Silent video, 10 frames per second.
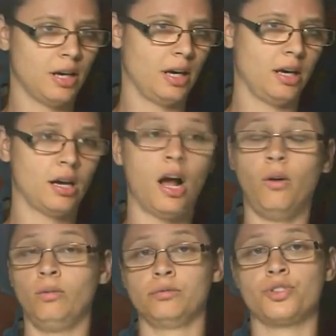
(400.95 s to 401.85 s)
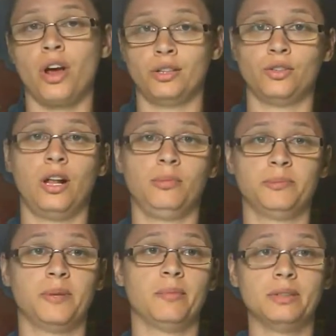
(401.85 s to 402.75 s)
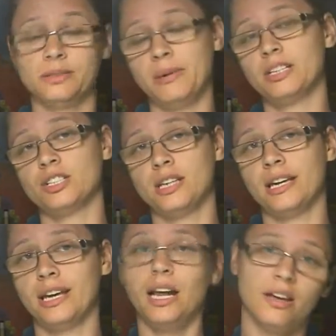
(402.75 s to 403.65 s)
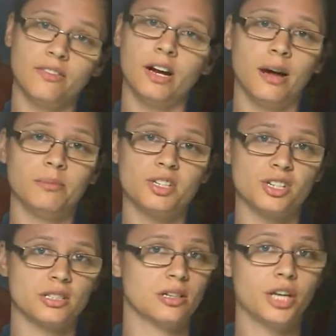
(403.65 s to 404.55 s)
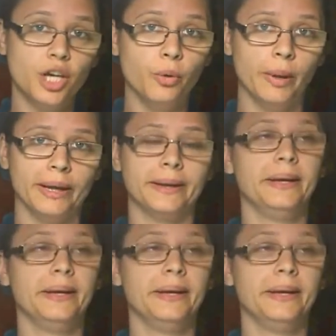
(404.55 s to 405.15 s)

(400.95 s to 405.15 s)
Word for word: and I'll try to help them as much as I can, even I'm just a human.